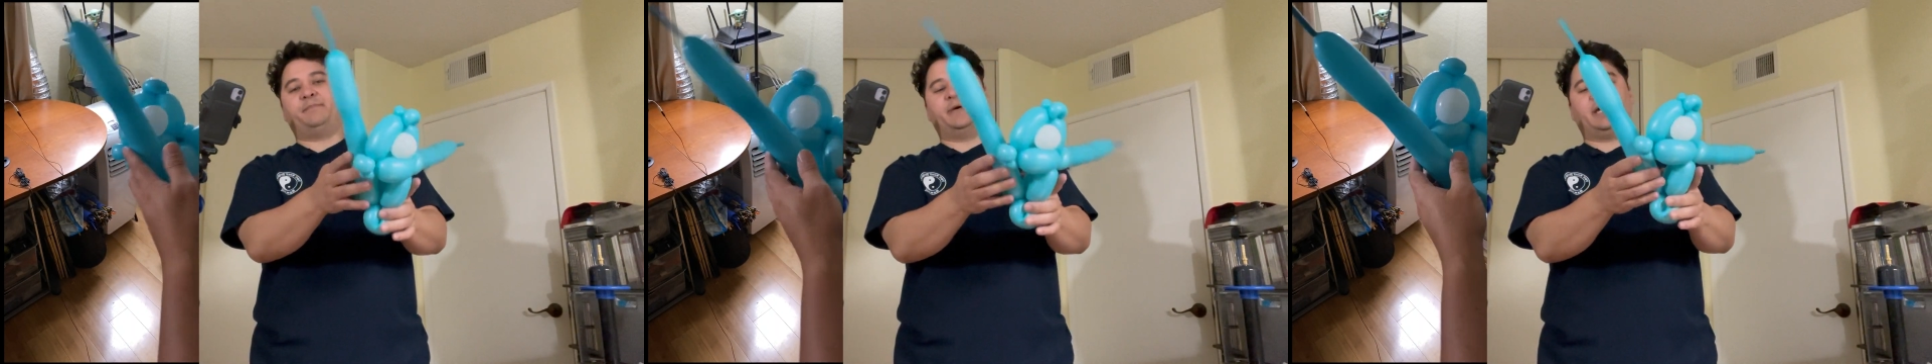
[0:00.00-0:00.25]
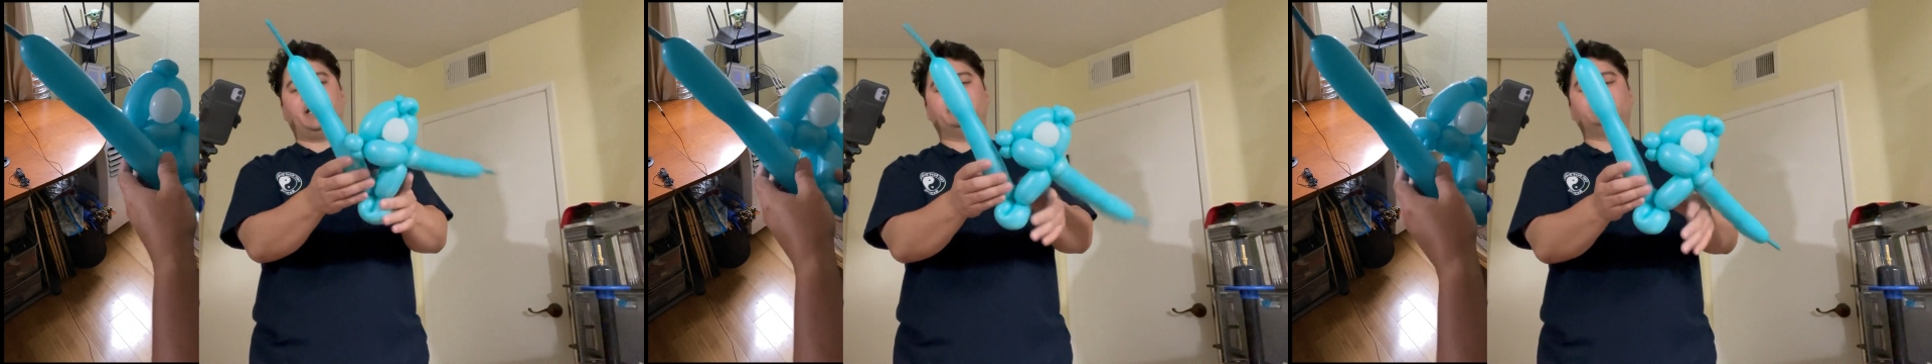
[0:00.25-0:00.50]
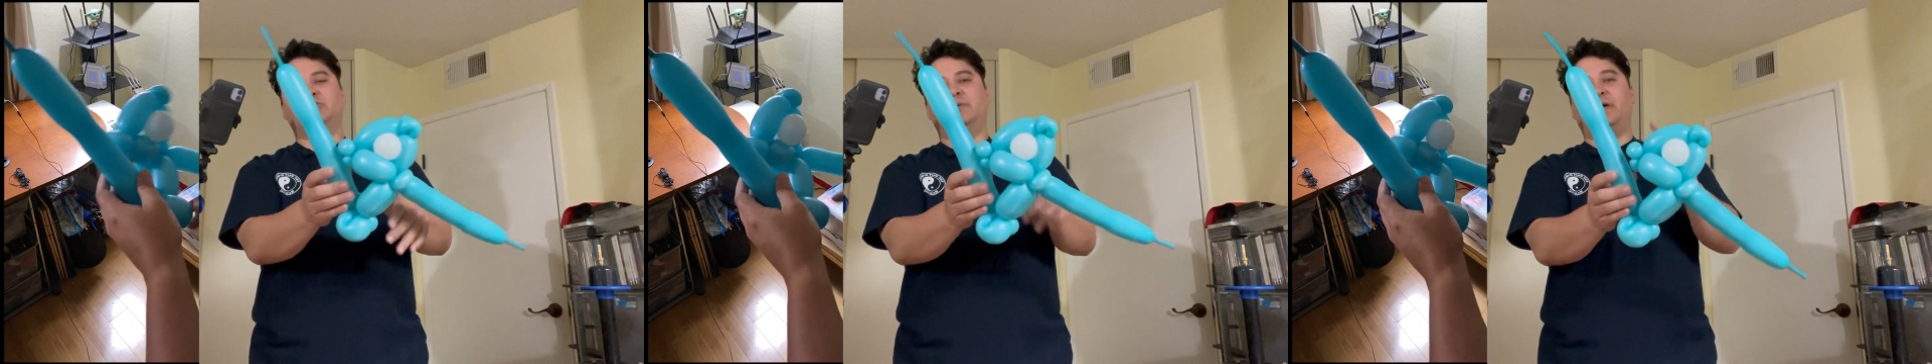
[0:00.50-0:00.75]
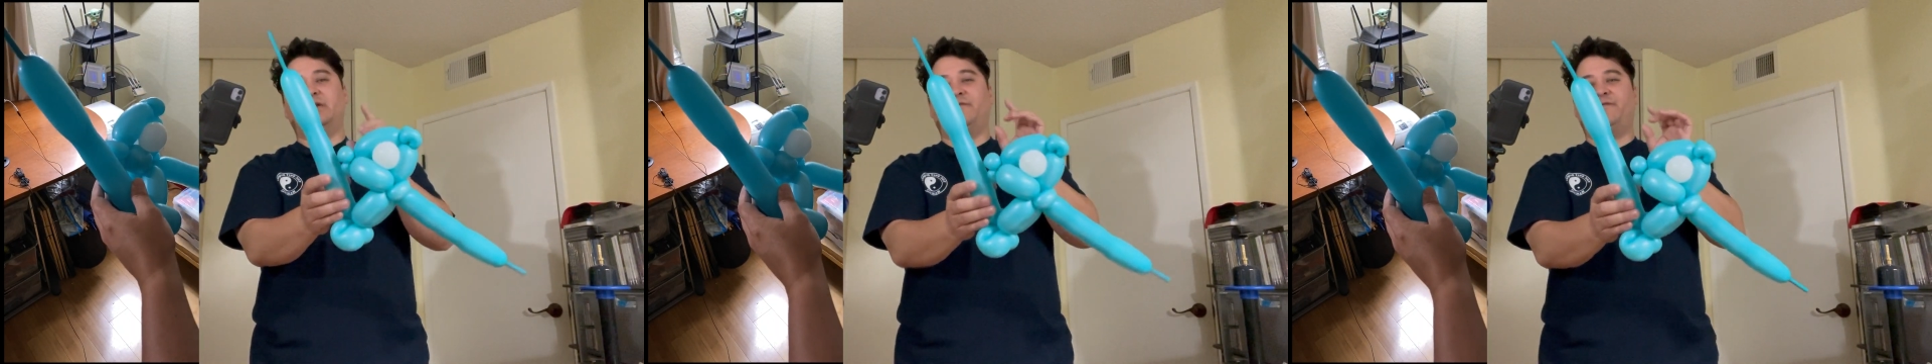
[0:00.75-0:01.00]
but I do
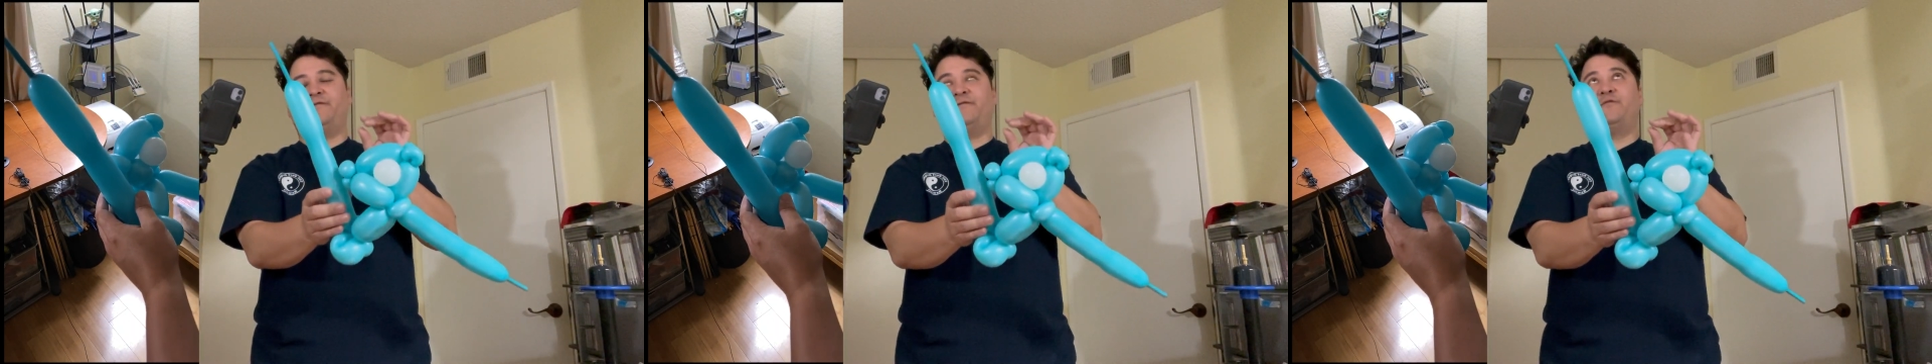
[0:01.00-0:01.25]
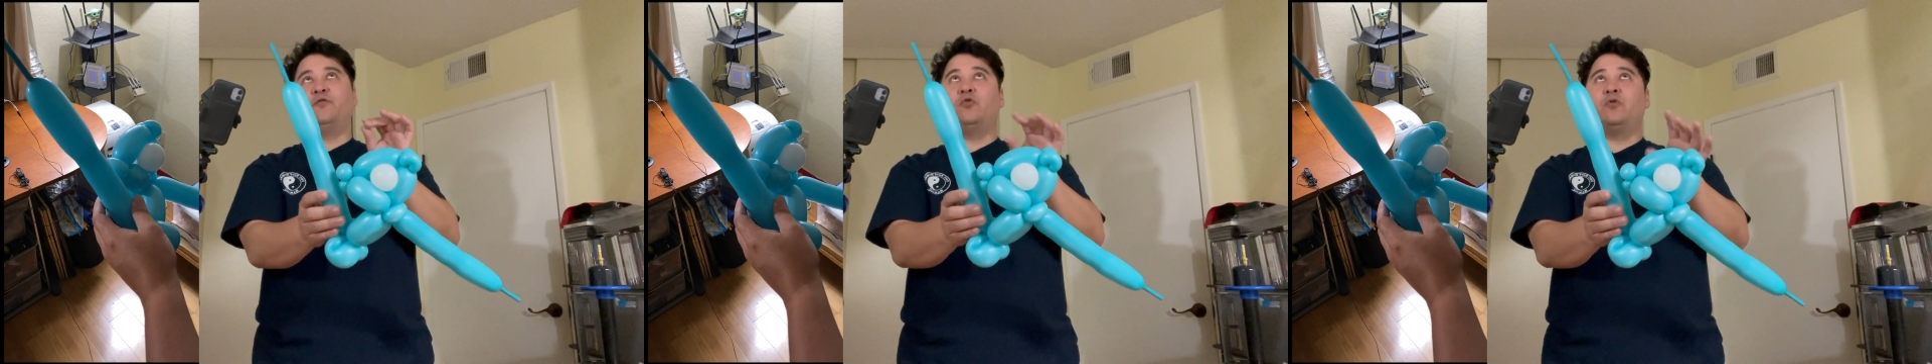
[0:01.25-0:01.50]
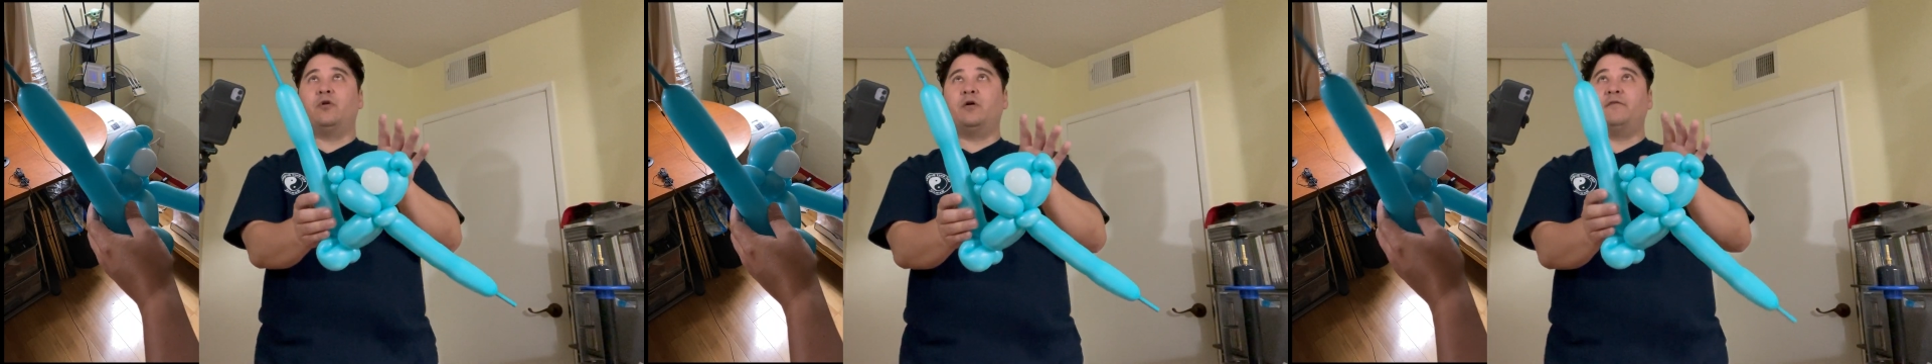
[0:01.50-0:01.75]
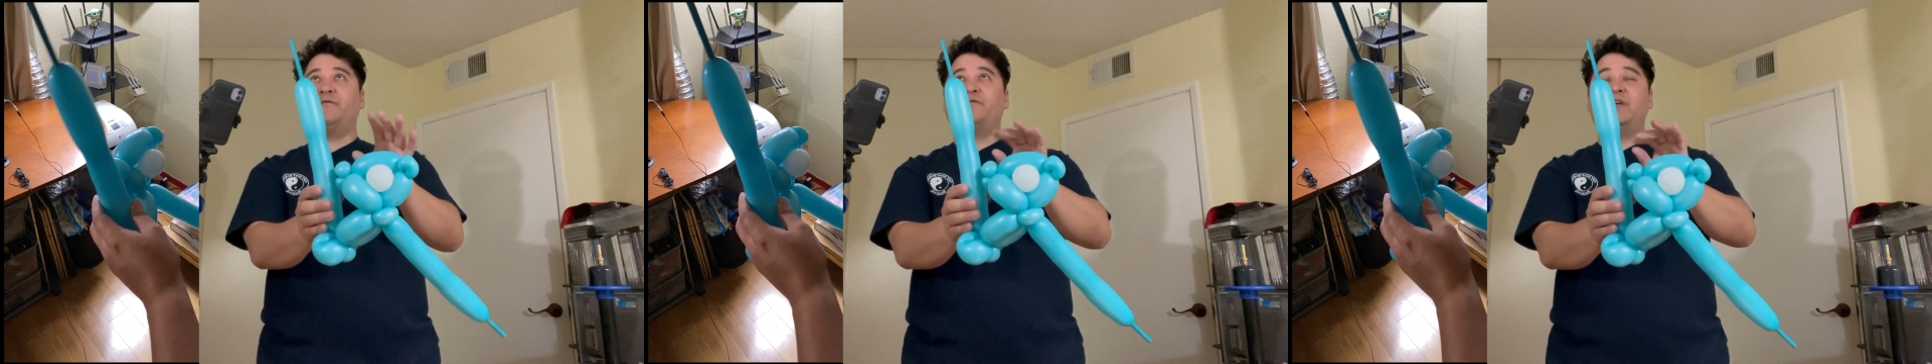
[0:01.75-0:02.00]
about a
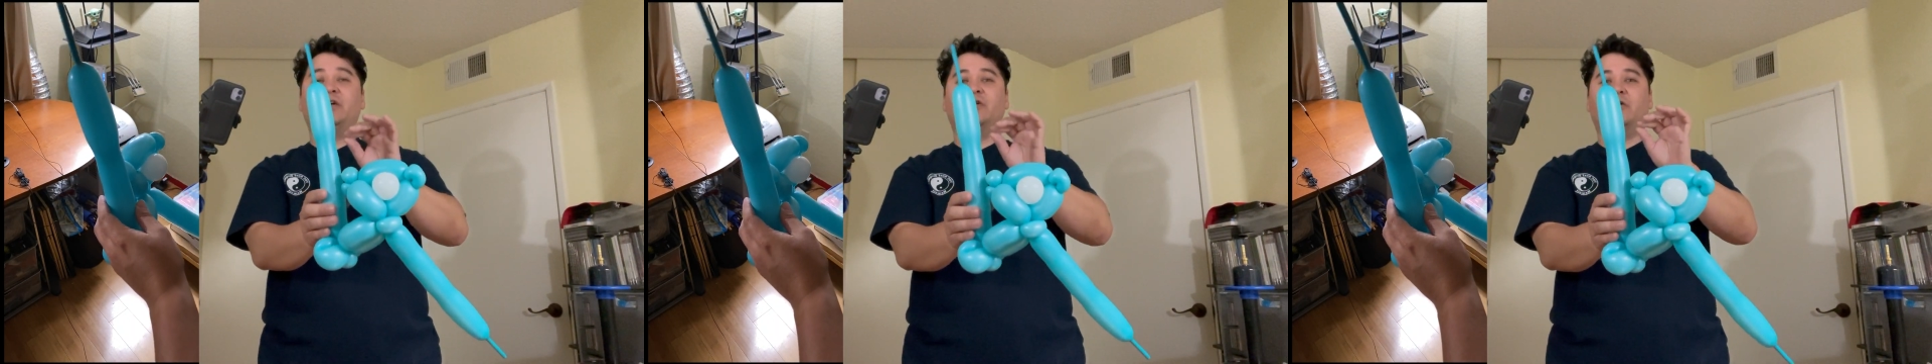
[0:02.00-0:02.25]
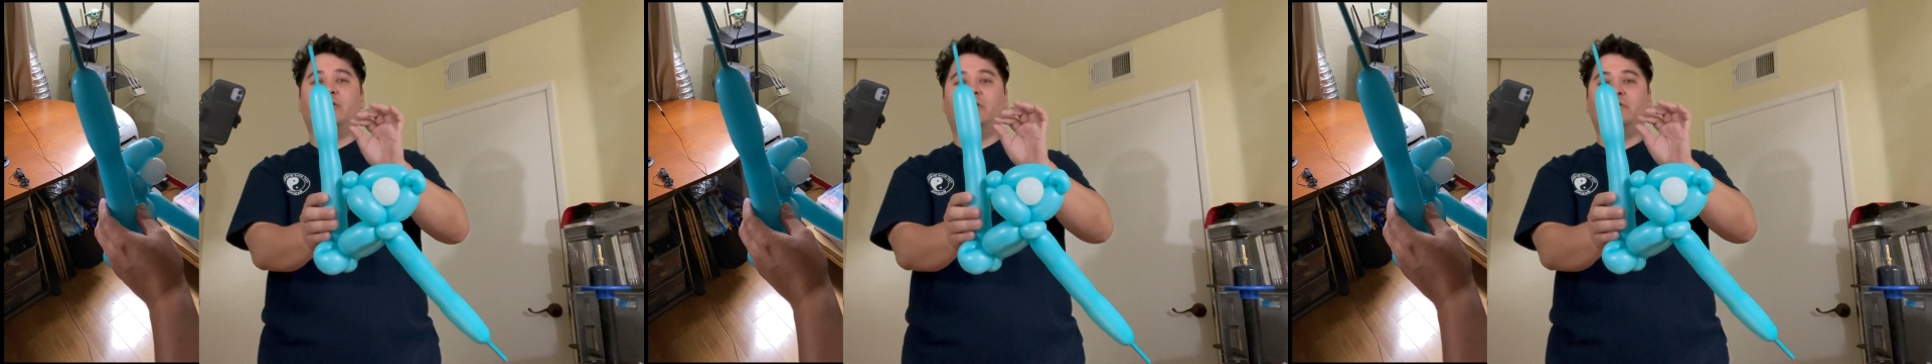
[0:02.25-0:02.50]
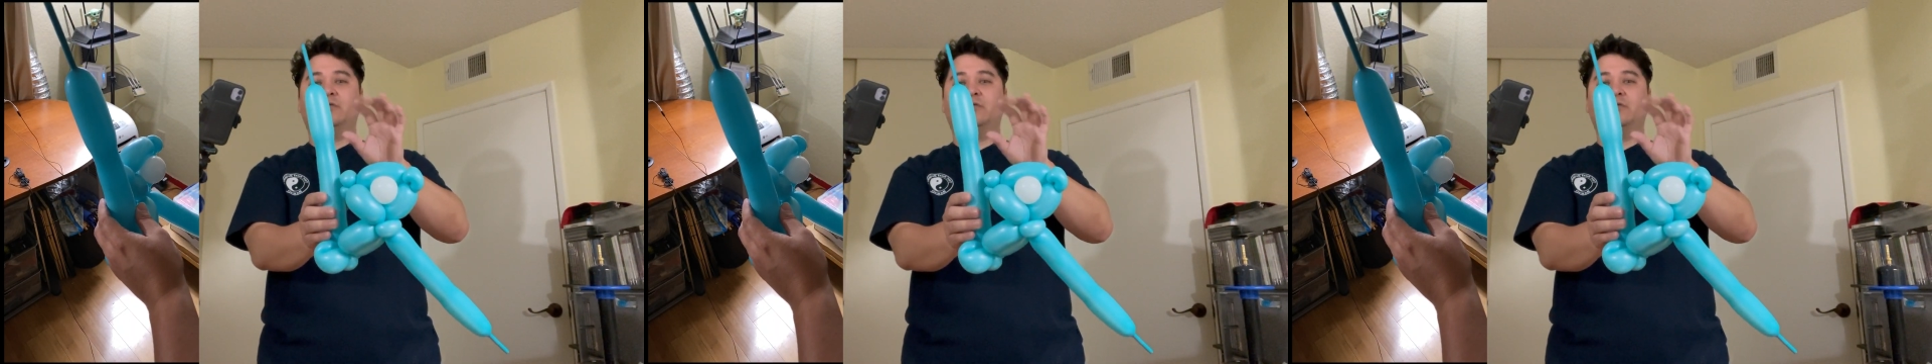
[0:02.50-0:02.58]
4-finger,